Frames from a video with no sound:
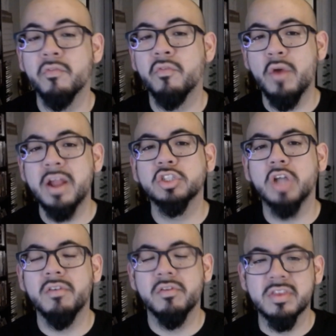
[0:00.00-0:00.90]
fresh
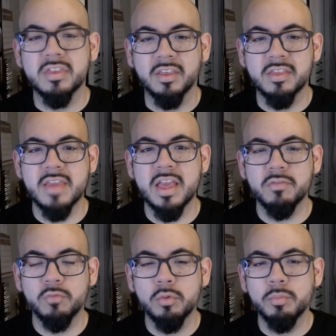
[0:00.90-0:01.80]
off of a
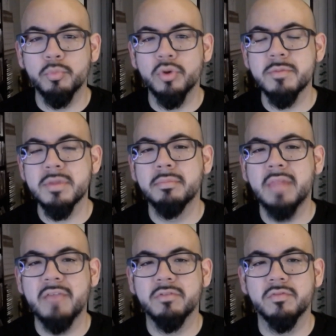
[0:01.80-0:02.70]
successful premium
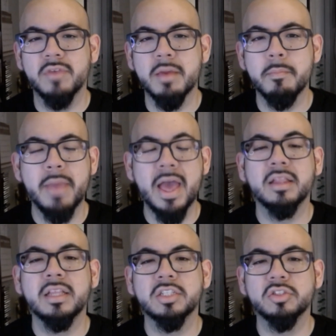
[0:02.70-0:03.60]
live event,
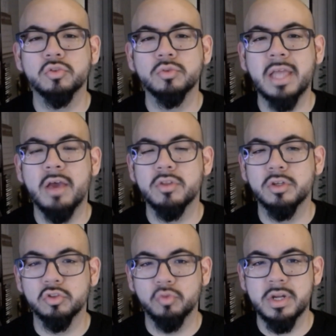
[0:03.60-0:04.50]
Backlash
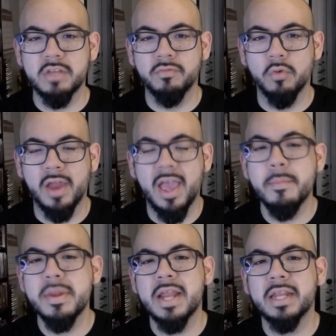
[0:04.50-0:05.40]
2024,
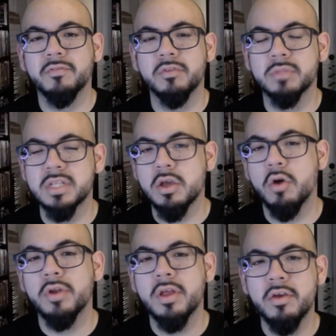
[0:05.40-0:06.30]
emanating from
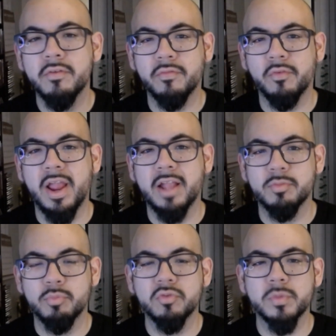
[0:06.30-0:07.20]
Lyon, France,
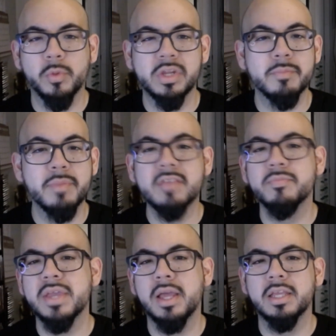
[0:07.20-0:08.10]
proved to be one of the best
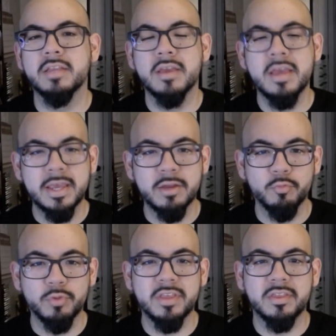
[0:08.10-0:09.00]
PLEs in
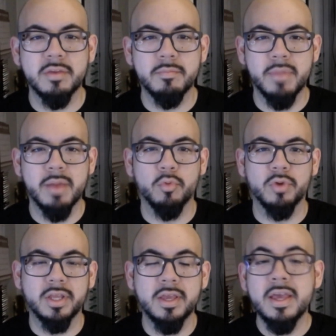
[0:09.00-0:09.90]
recent
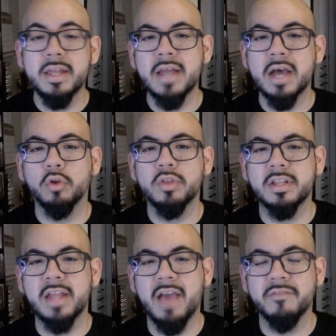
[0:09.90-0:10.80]
memory. Not only did it
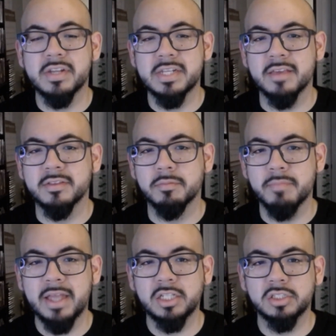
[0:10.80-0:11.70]
have fantastic
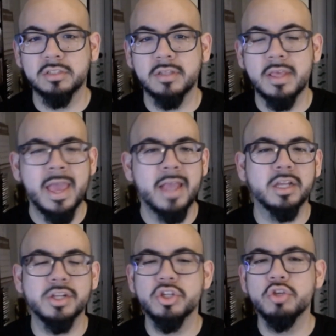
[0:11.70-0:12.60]
matches and
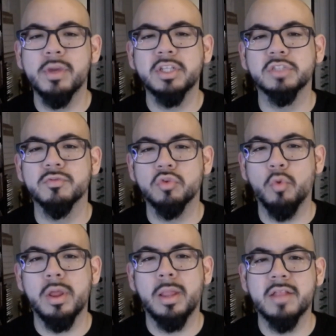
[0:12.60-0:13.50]
continuation of
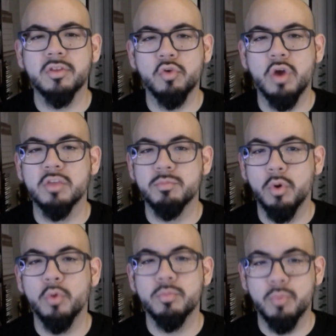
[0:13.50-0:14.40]
storylines across
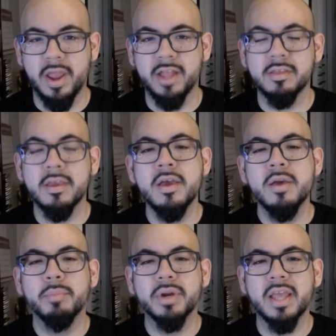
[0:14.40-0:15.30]
both brands,
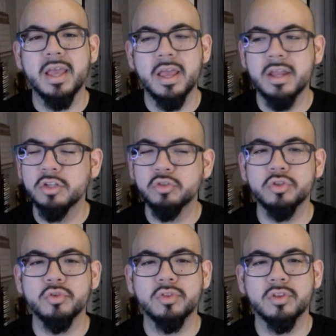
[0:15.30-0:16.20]
but it
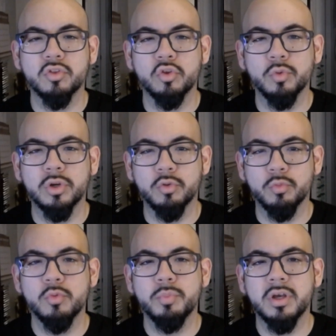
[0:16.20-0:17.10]
introduced us to a
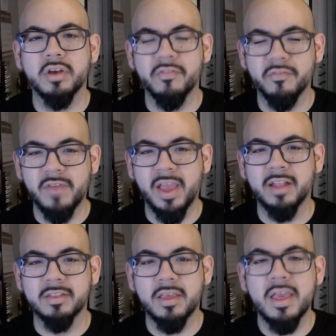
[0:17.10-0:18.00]
group of
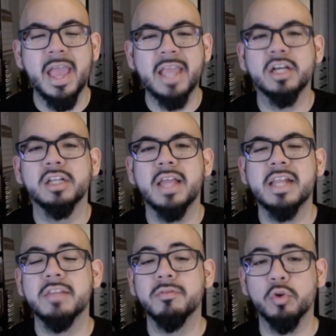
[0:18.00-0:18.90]
fans, a
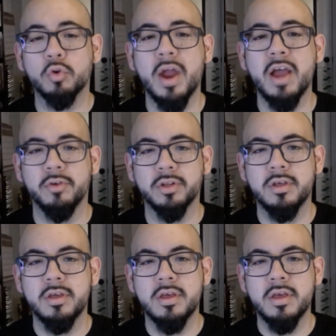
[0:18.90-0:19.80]
collective crowd,
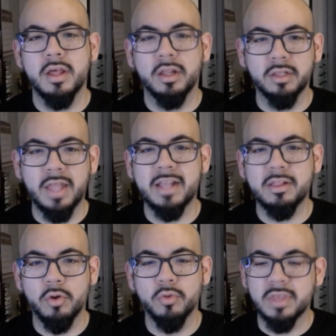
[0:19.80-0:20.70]
like
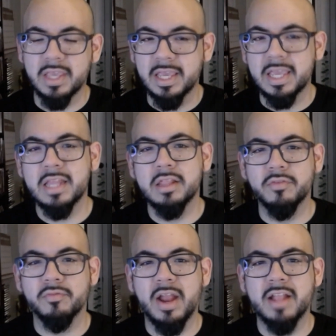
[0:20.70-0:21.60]
those in the
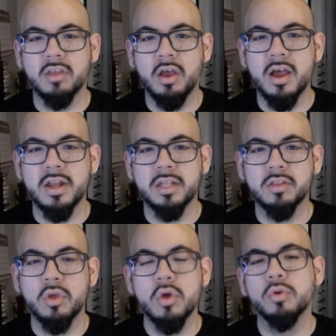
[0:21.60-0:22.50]
France audience,
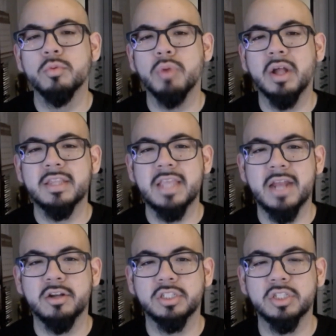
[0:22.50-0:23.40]
who brought the
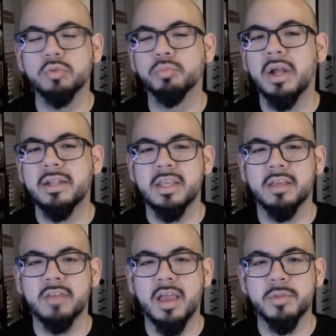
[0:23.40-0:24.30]
energy, who brought the
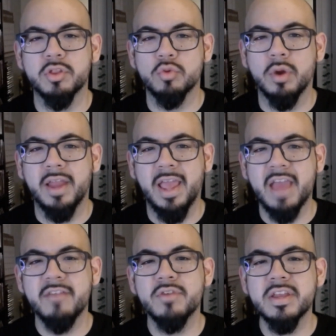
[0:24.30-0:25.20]
excitement throughout
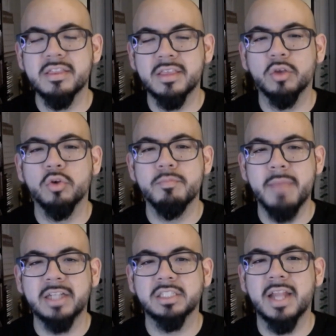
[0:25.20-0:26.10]
every single
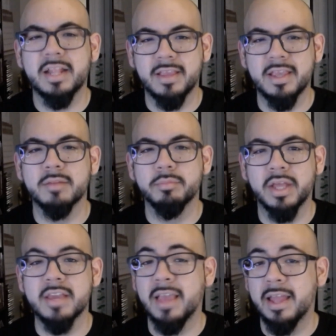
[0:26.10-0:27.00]
match that had taken
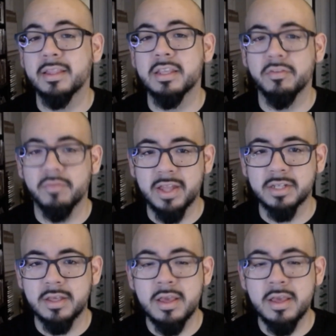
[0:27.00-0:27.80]
place at the event.